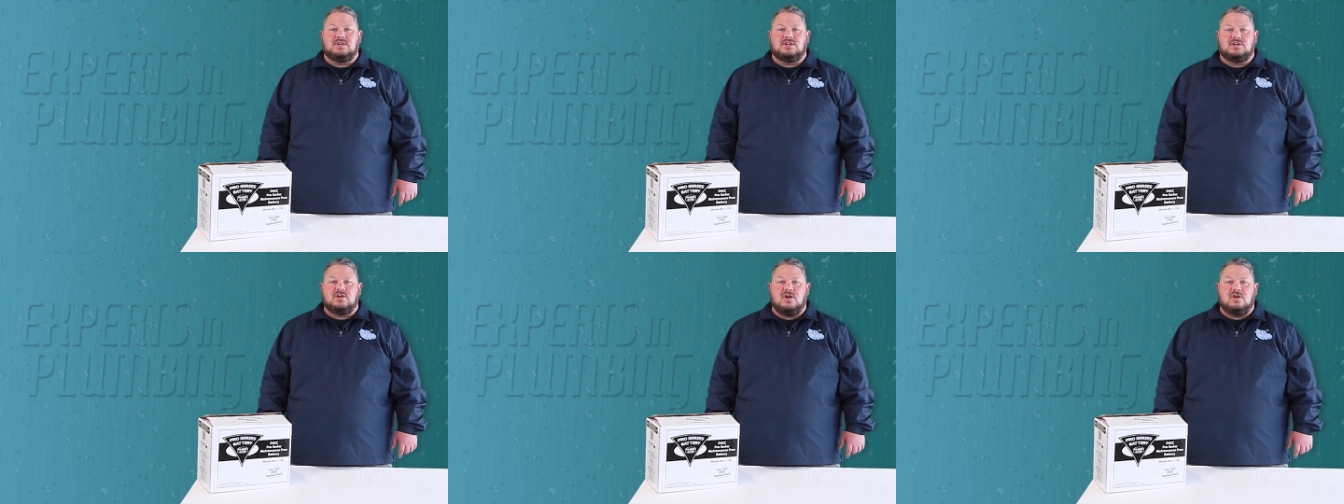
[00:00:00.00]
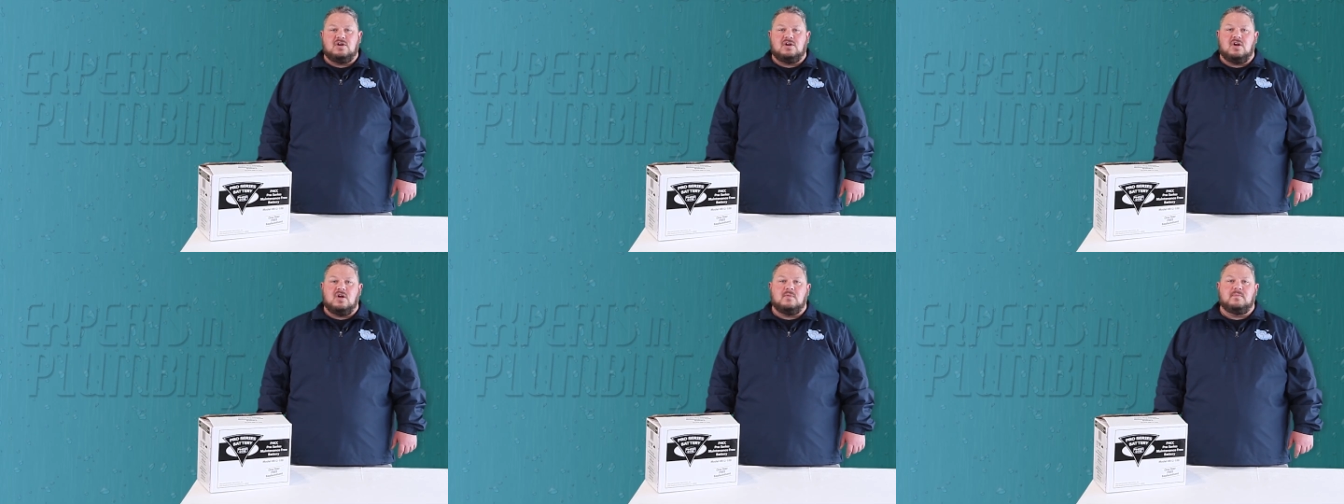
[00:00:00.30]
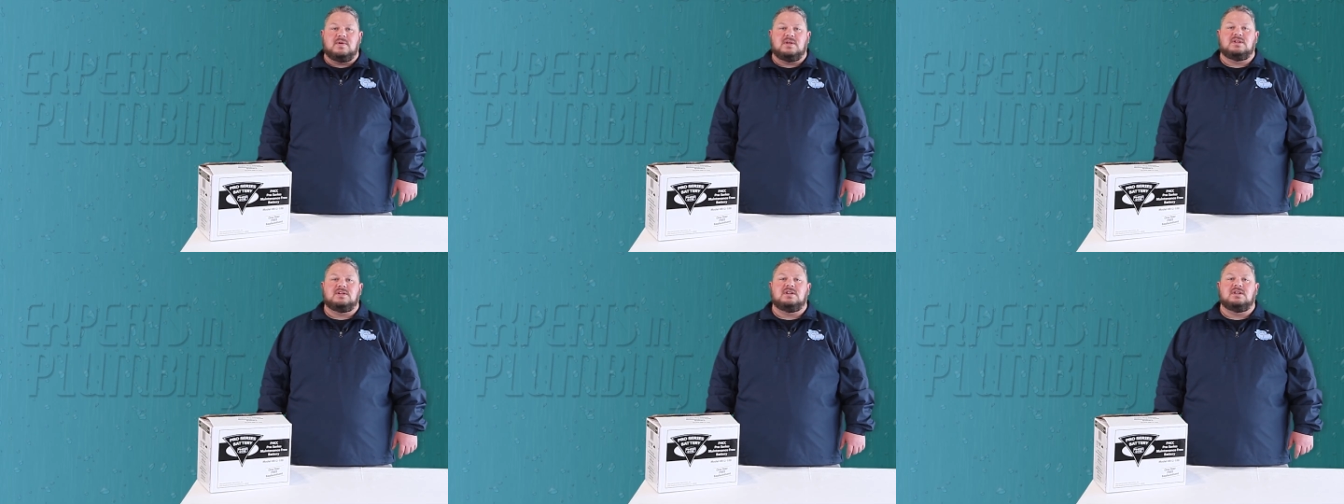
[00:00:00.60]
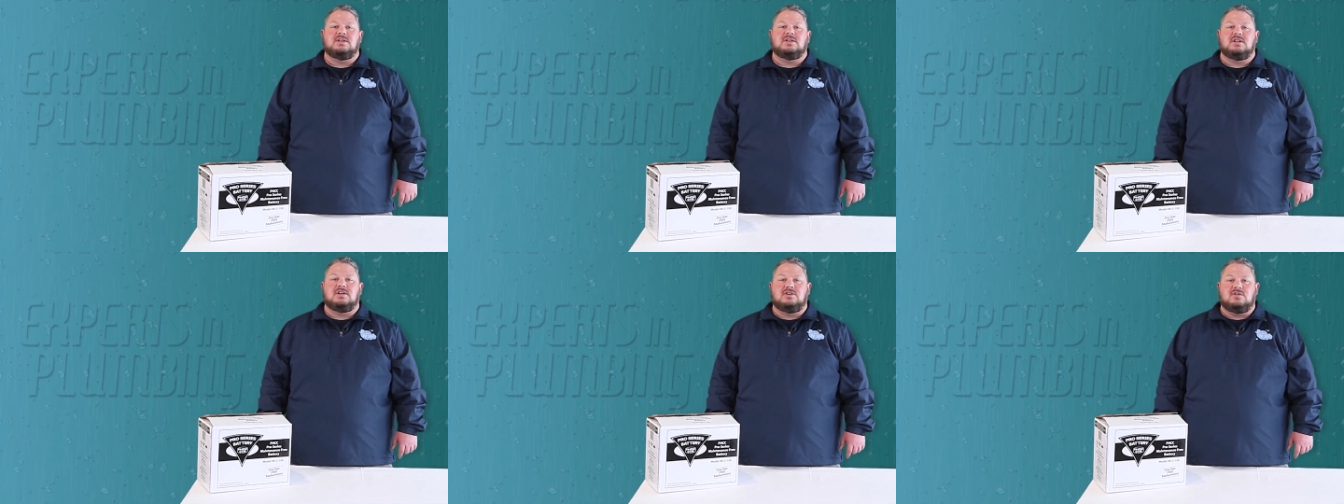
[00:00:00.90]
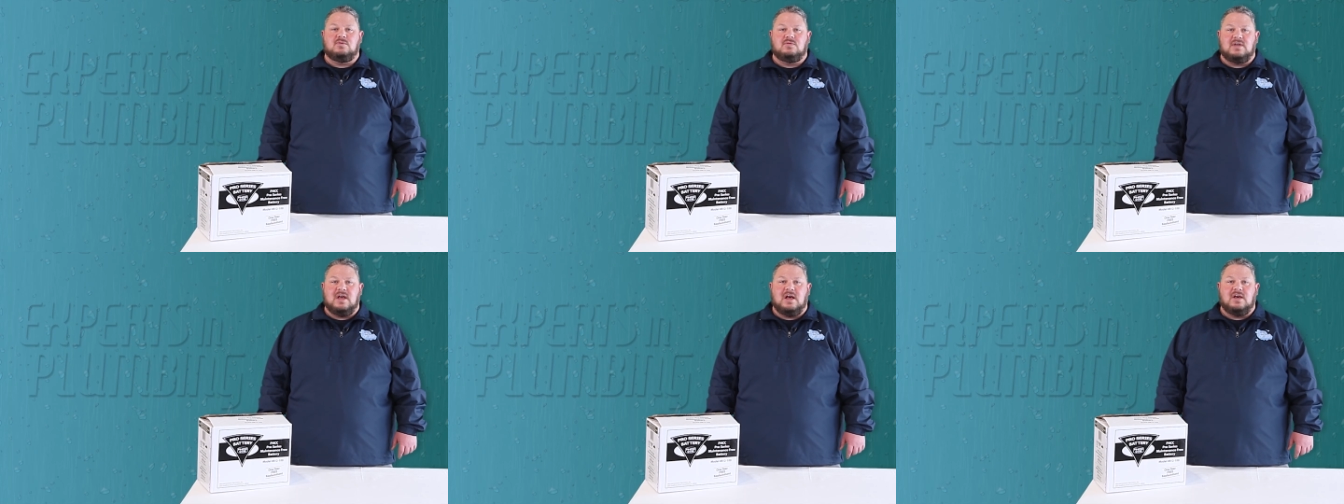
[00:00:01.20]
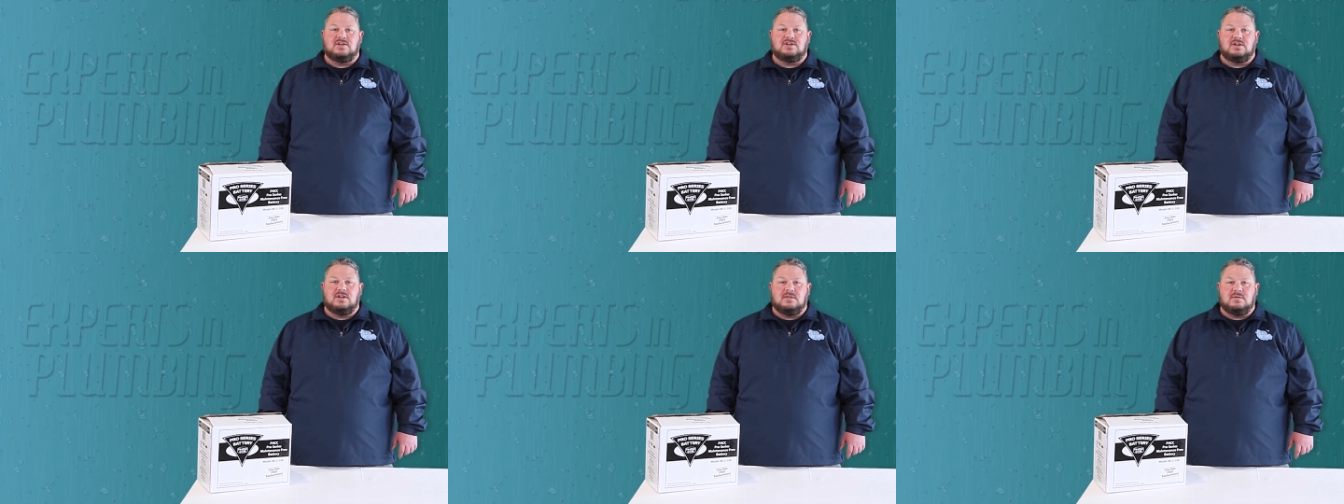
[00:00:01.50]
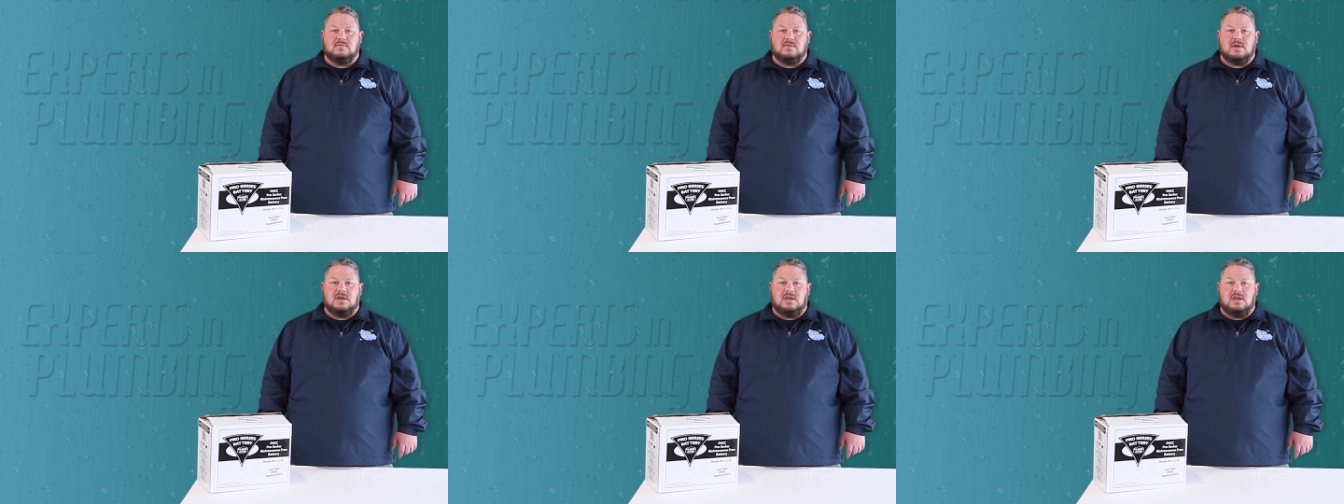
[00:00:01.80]
started our business in
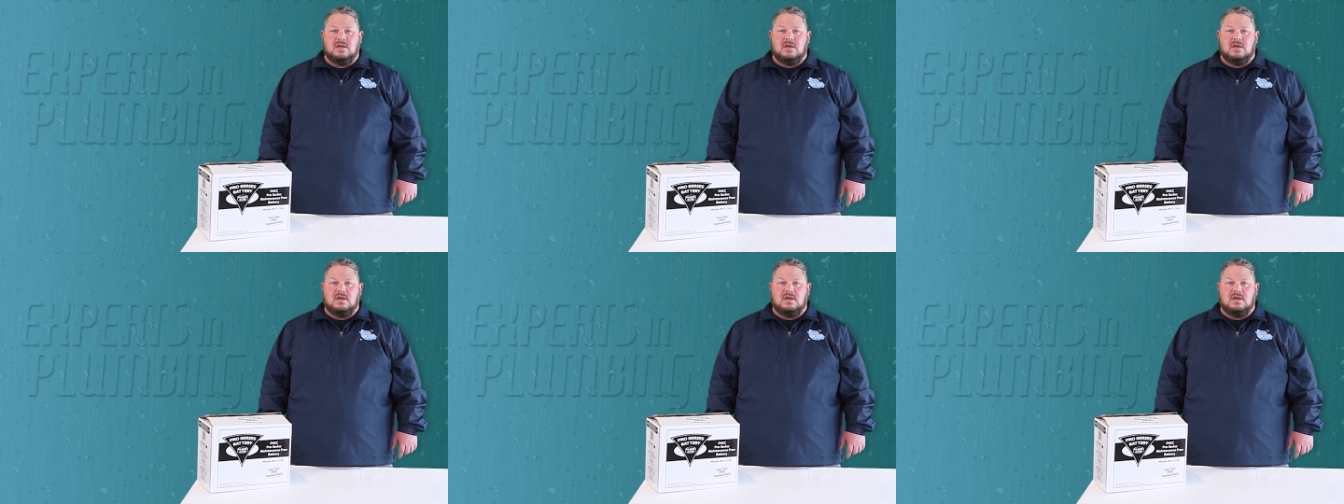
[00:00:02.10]
2003